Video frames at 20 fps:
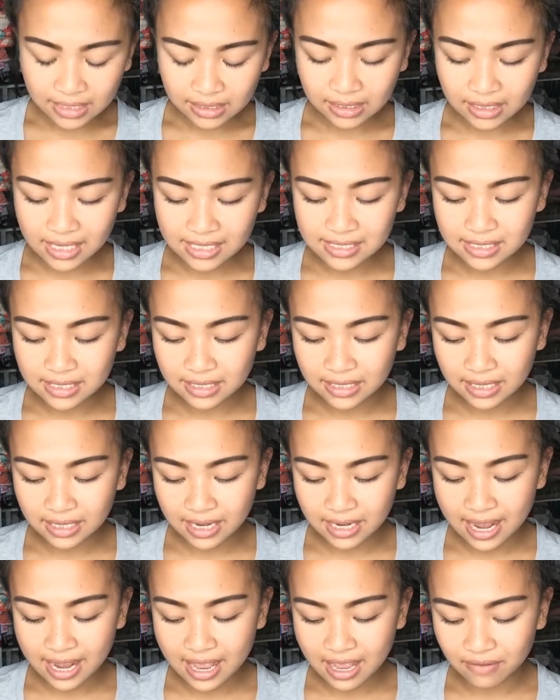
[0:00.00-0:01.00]
The last thing
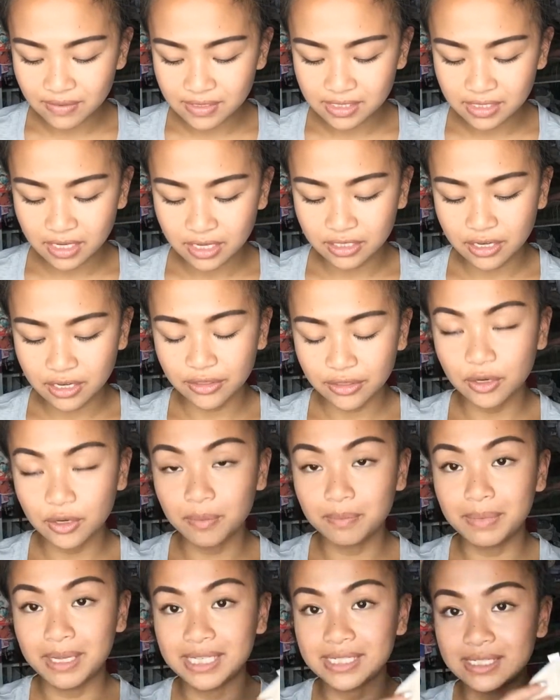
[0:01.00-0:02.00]
that I have is
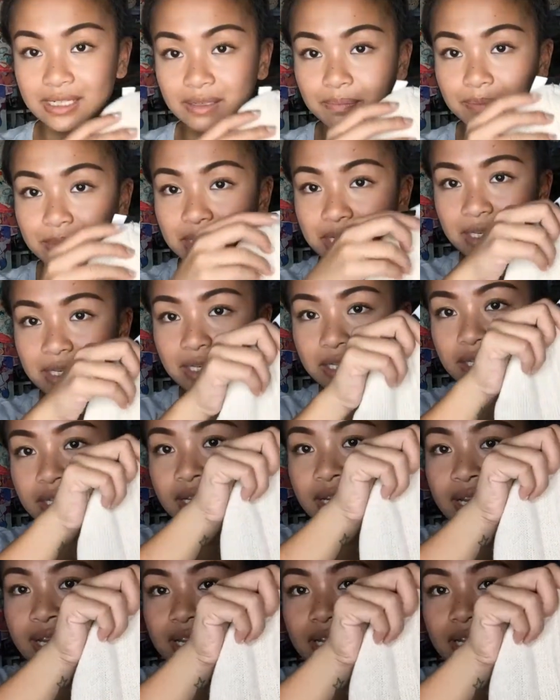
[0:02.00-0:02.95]
another basic beanie.